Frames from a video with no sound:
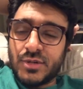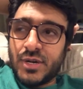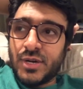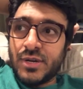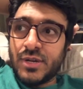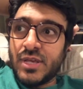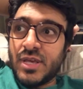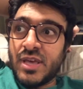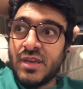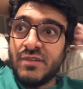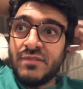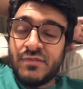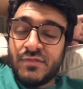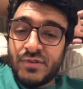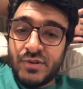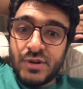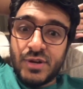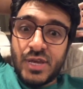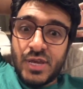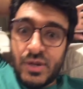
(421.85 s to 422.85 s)
right
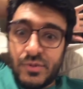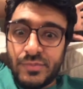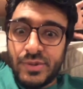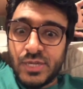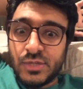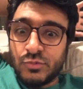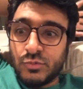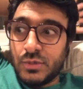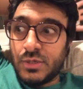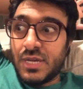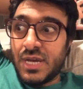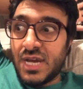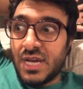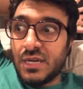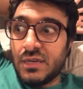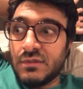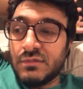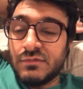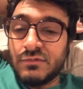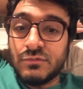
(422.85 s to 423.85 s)
every database will
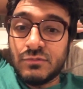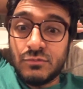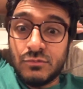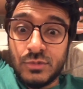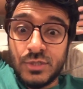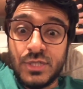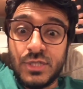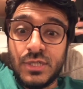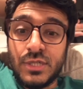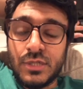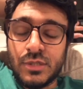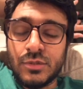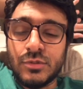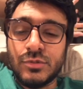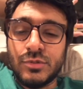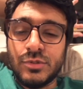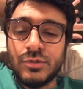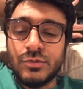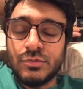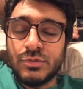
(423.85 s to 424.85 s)
have really a
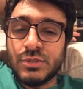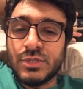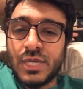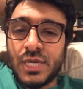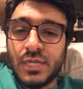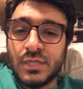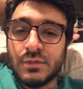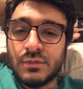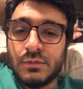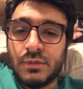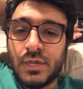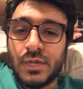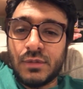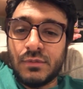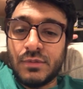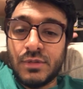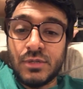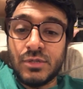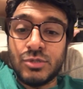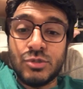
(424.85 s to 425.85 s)
good use case
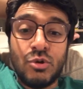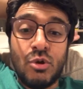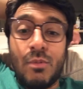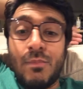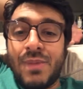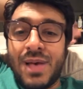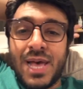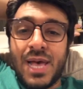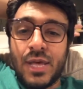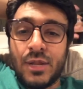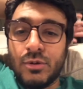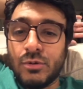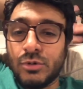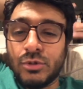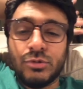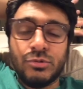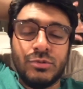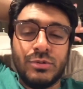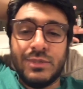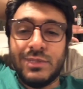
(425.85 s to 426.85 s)
like there is no bad or
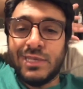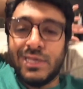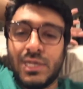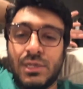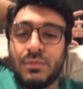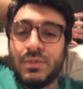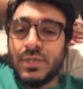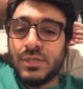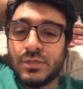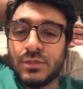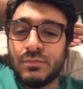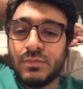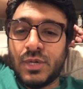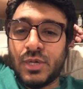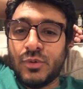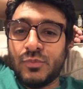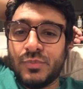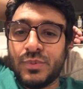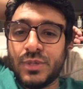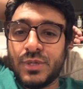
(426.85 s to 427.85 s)
good database in my
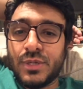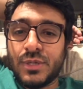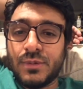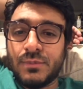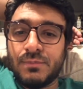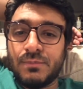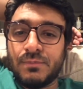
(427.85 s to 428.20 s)
opinion